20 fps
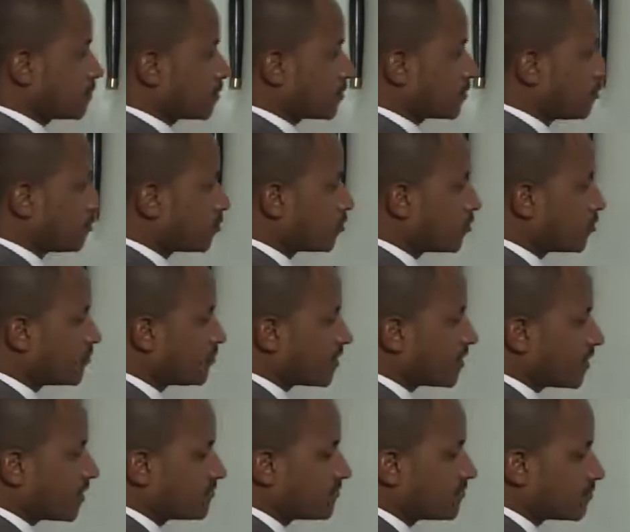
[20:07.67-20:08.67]
group
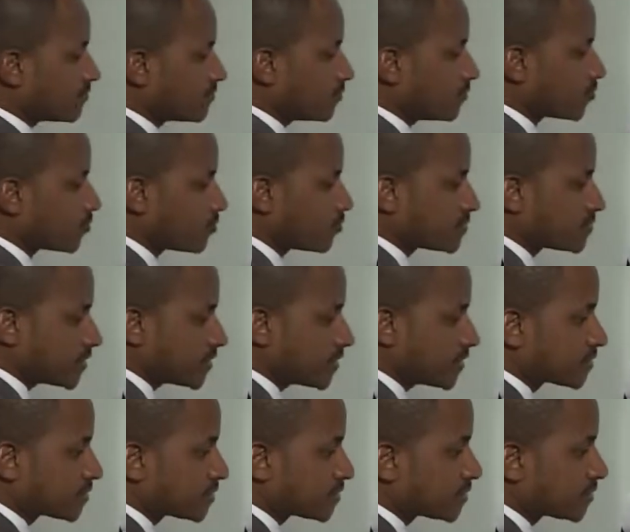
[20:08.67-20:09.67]
5, group
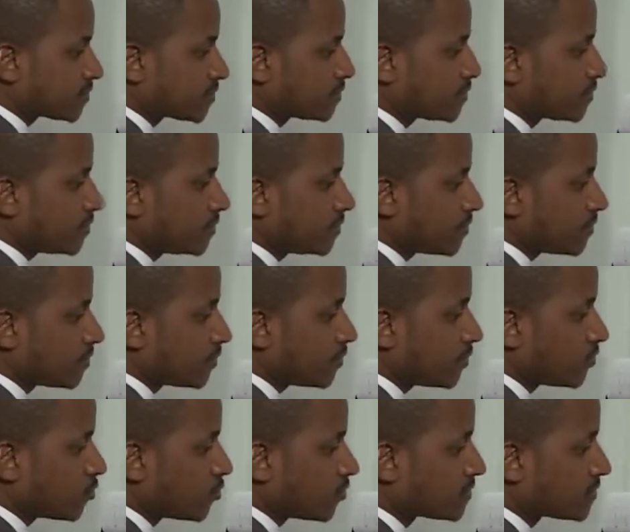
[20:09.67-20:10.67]
6,
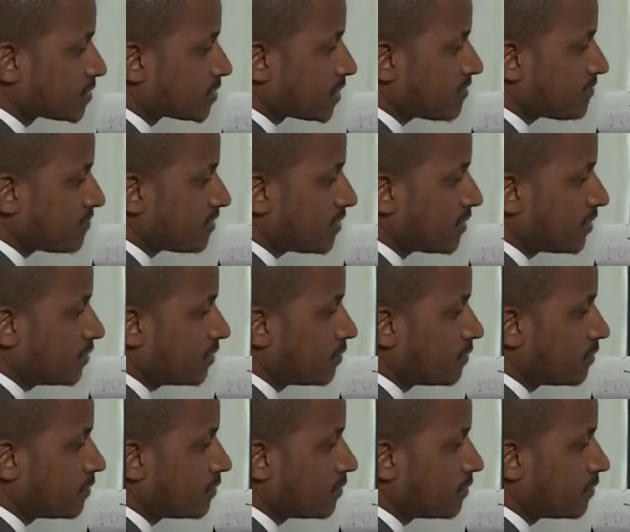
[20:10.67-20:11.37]
group 7,